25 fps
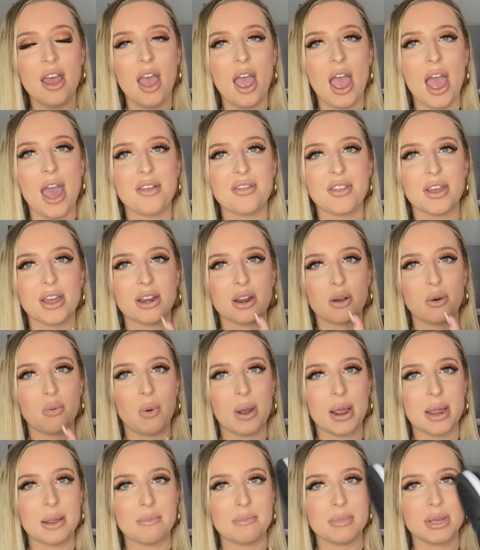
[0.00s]
and then a
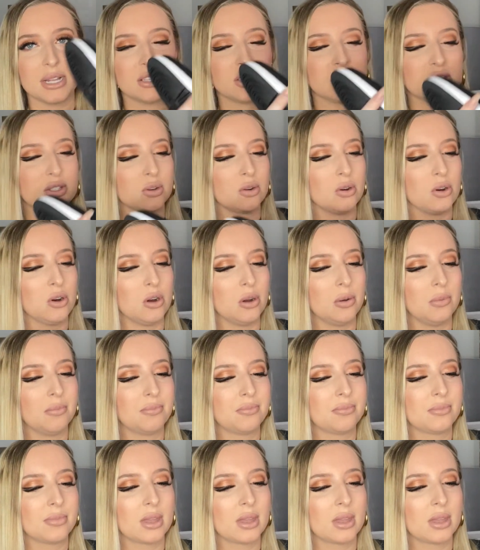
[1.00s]
white midsole,